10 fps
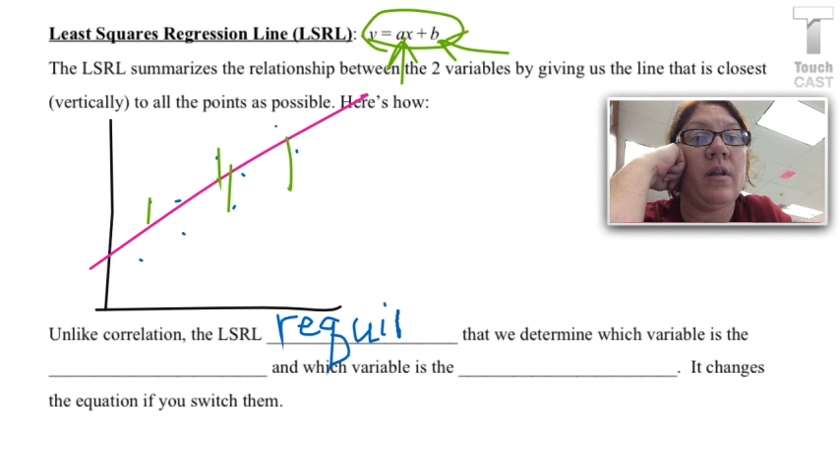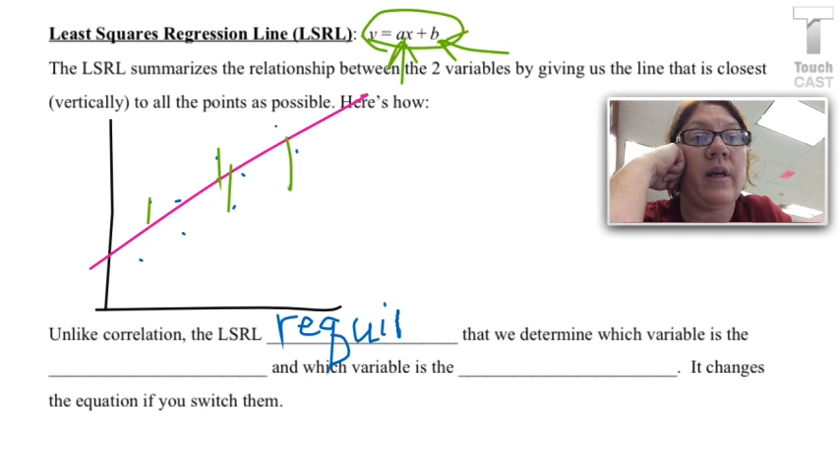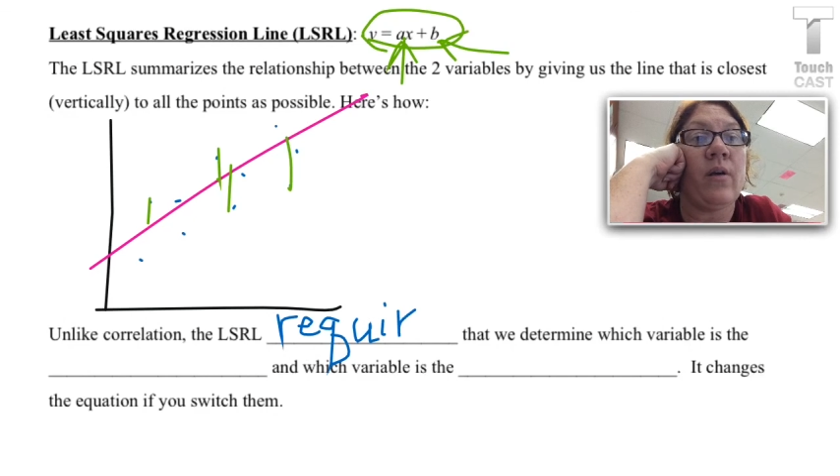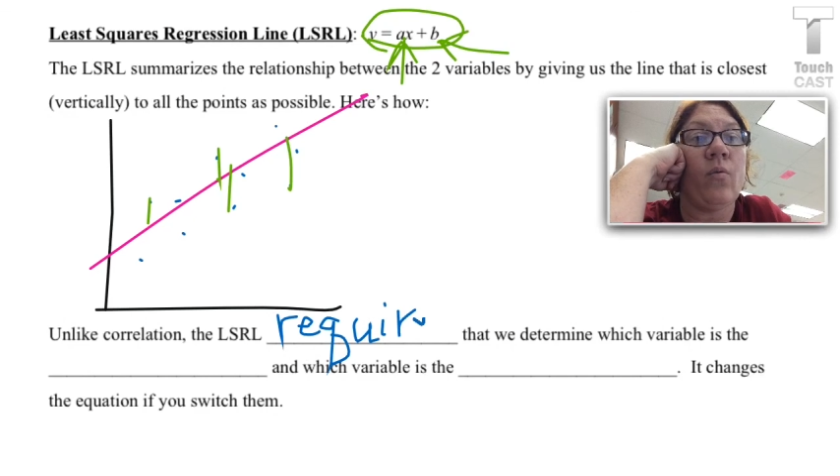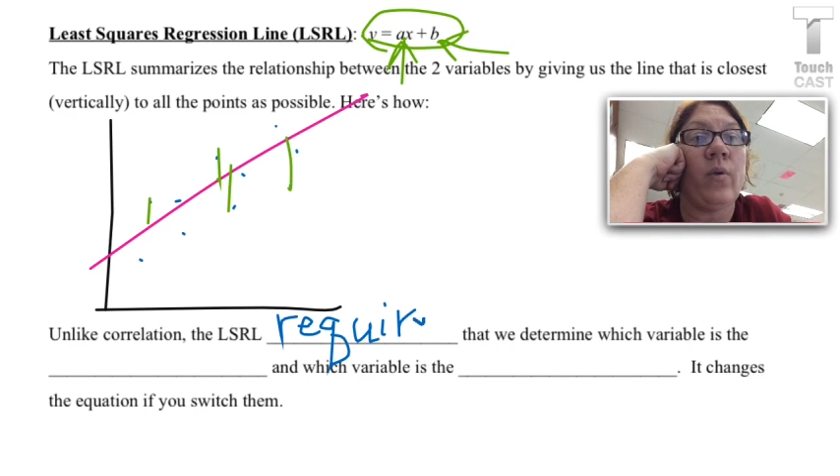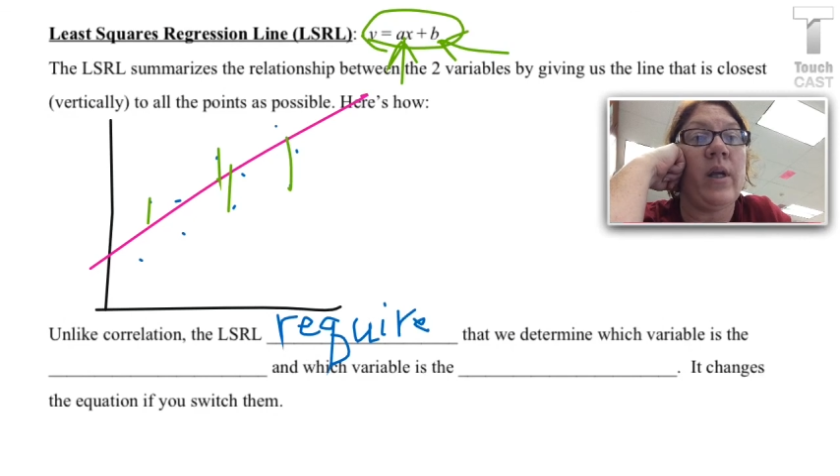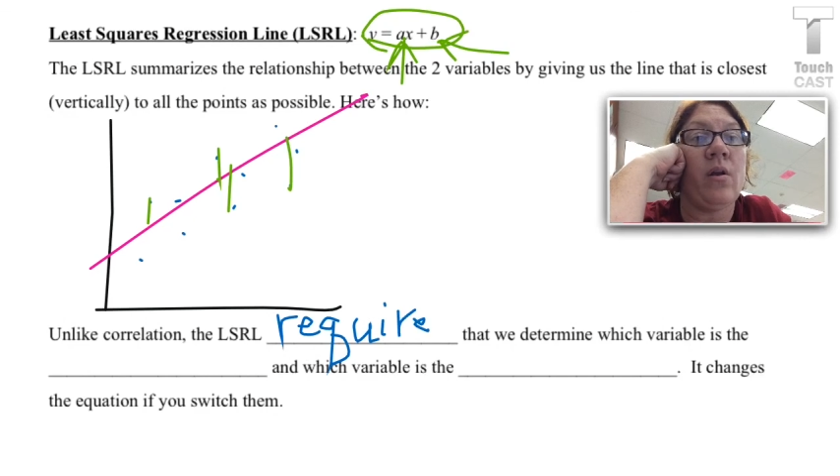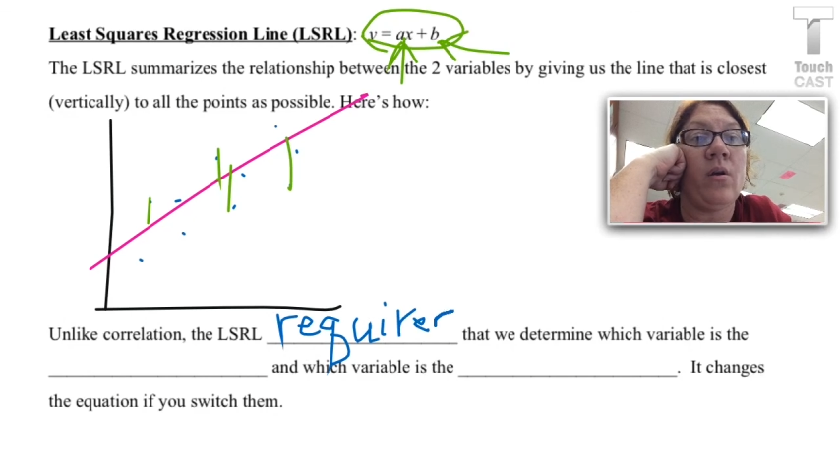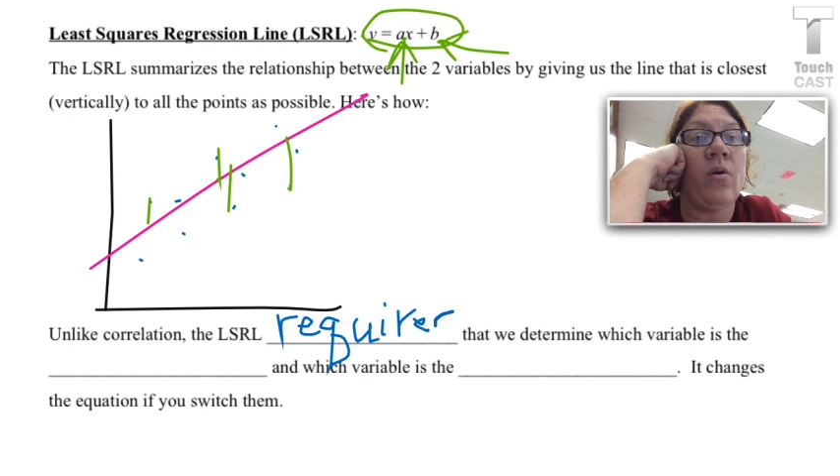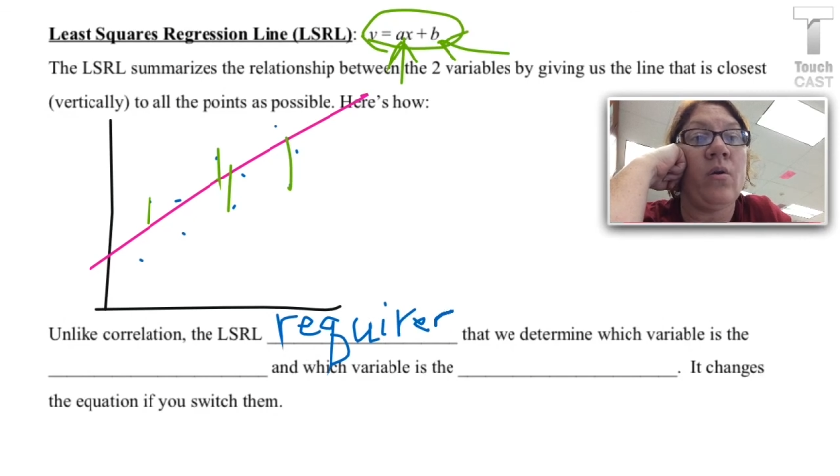that we
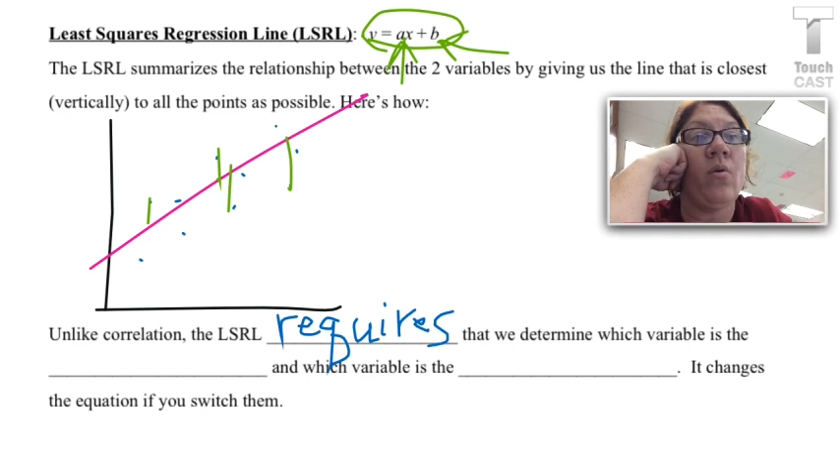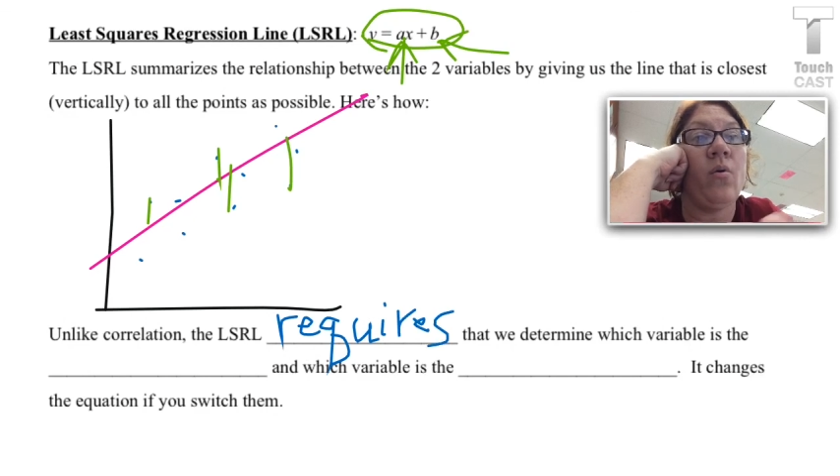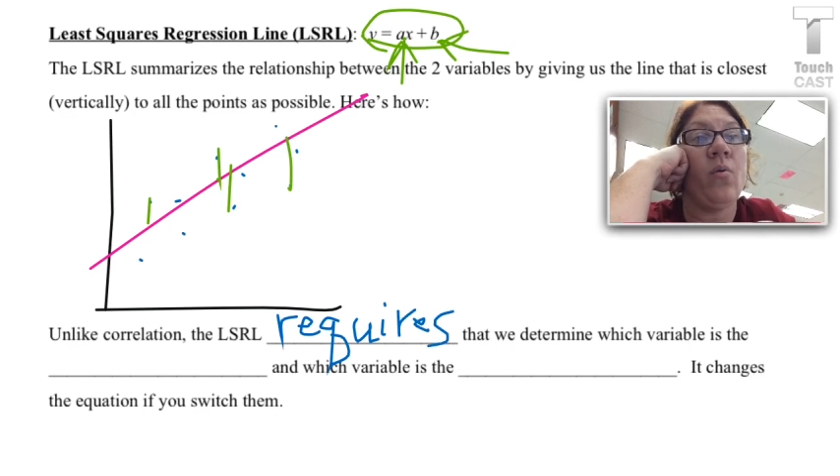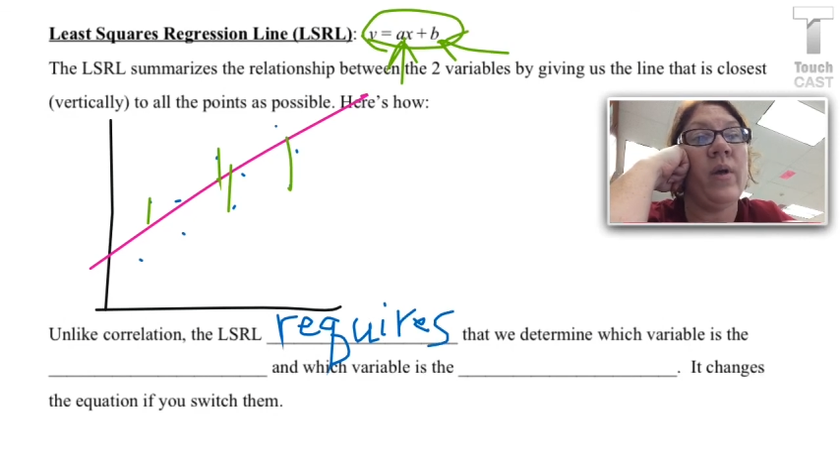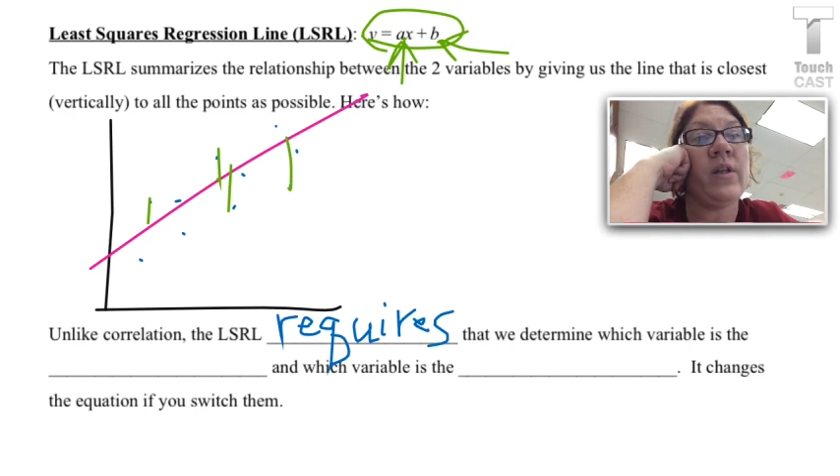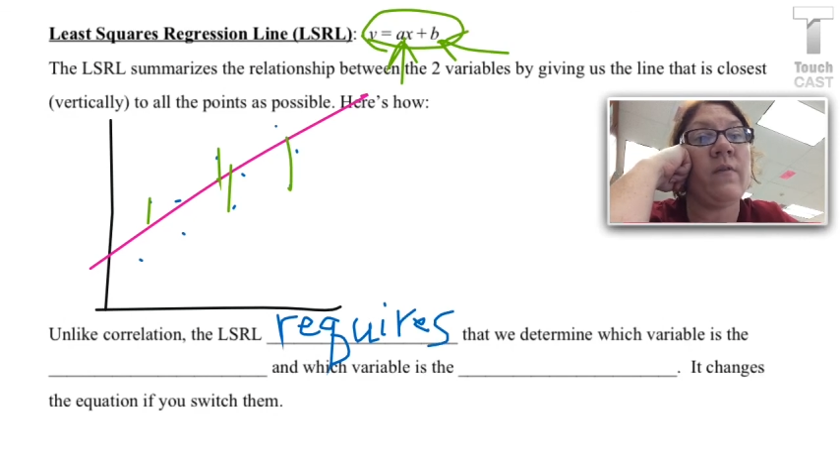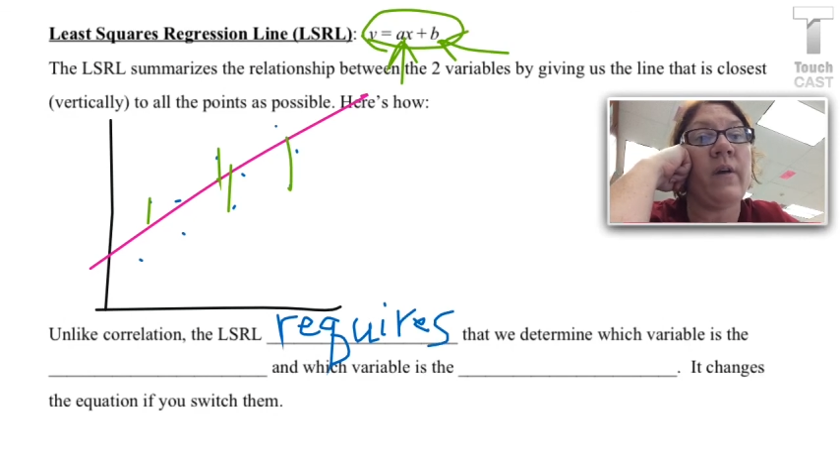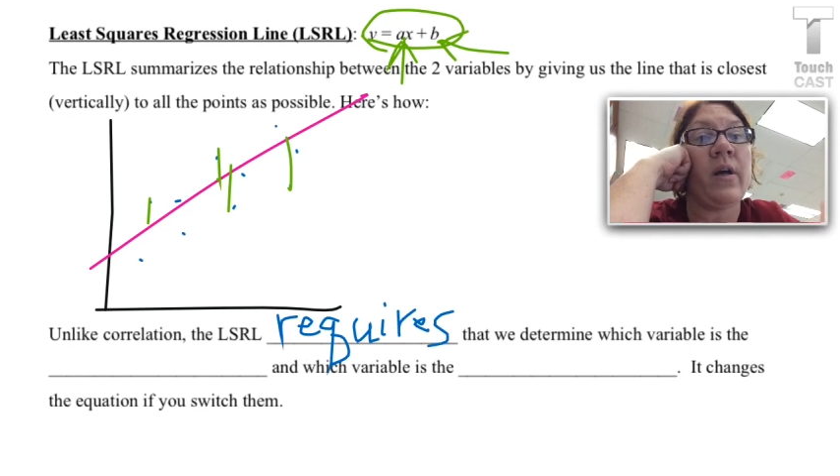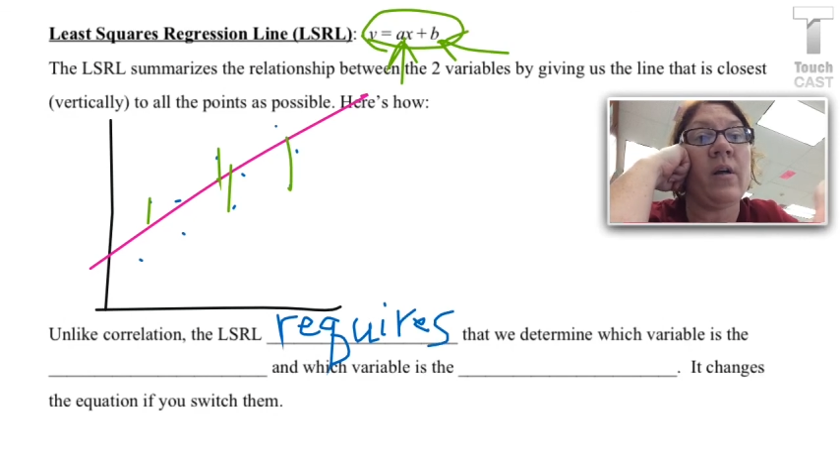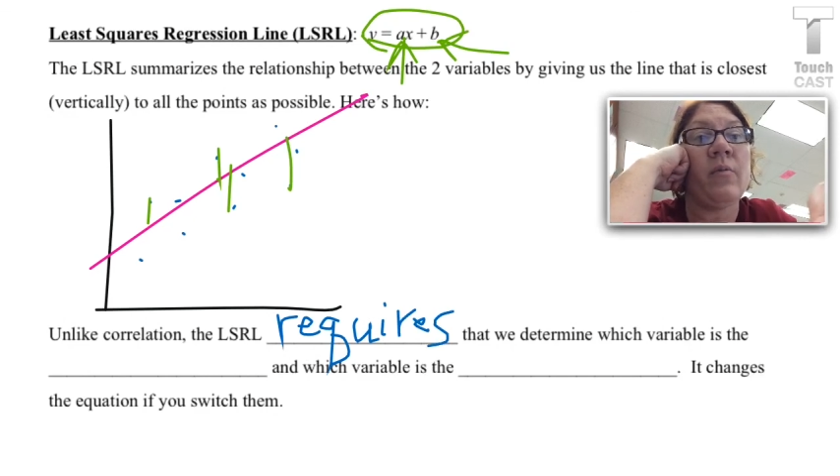know which
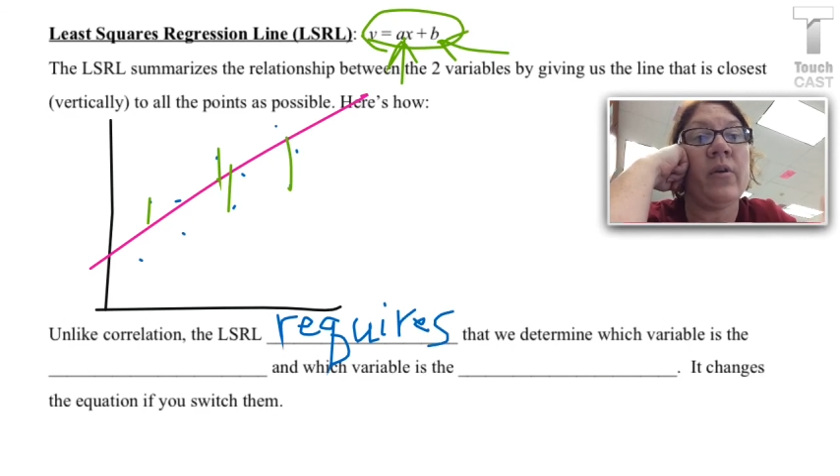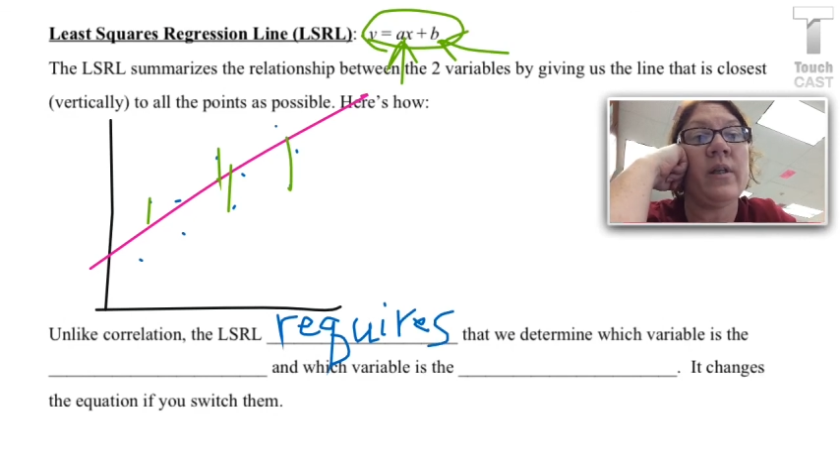variable